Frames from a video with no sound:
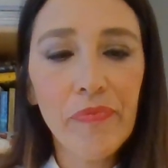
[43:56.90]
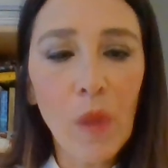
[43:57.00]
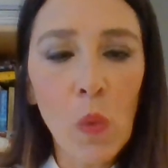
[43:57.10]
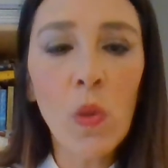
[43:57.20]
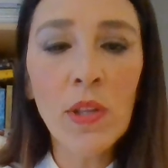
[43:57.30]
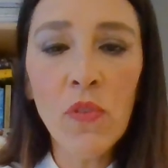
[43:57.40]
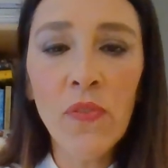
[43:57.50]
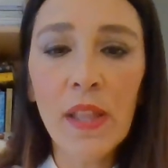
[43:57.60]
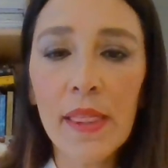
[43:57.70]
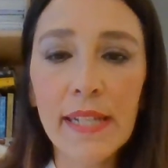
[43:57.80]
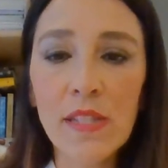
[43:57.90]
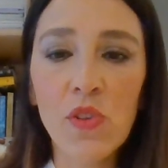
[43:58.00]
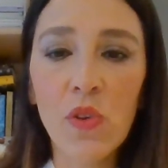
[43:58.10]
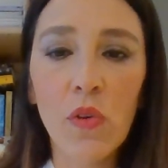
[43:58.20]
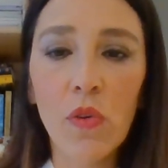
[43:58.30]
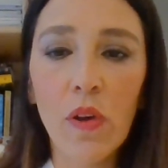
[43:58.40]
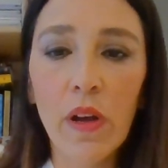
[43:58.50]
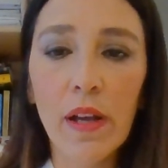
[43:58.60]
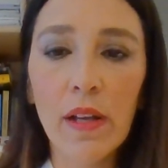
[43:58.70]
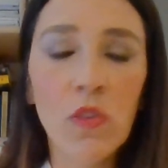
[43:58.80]
When you feel that you
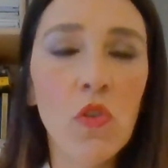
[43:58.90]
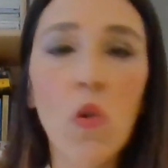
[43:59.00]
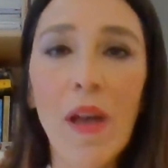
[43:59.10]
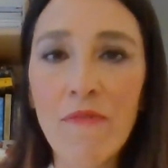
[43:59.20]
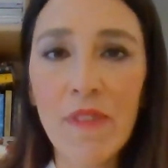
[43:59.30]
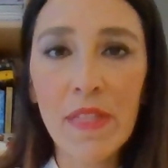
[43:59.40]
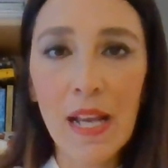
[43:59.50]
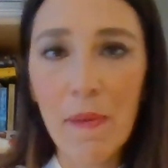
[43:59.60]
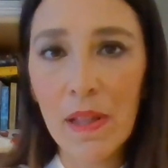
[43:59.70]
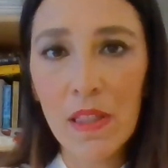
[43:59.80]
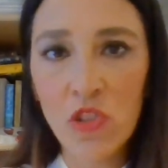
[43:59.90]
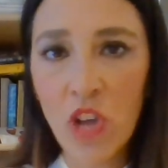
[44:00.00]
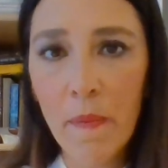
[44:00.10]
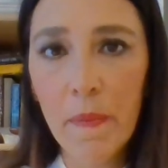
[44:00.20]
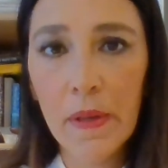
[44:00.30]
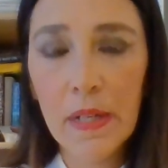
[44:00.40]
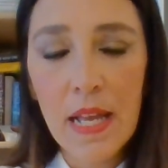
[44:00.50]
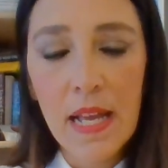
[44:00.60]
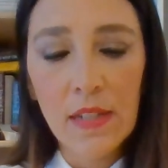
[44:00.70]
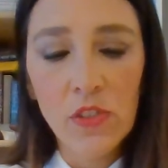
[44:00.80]
know everything about the job,
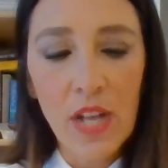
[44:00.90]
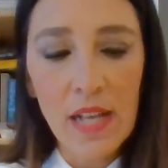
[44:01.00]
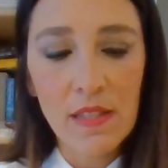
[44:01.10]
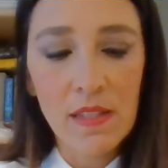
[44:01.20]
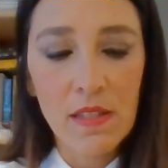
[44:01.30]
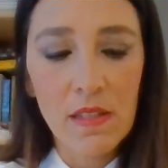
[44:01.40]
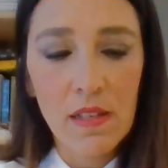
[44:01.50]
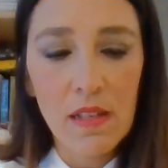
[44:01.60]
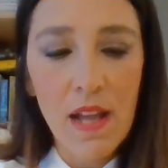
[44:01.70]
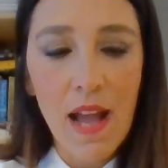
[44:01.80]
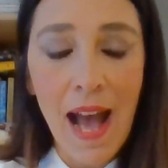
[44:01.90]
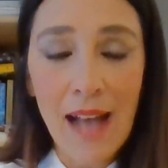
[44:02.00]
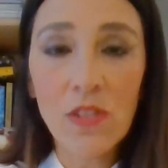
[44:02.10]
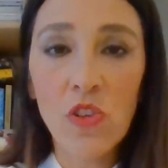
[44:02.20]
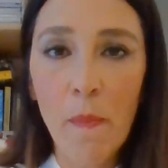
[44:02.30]
just ask your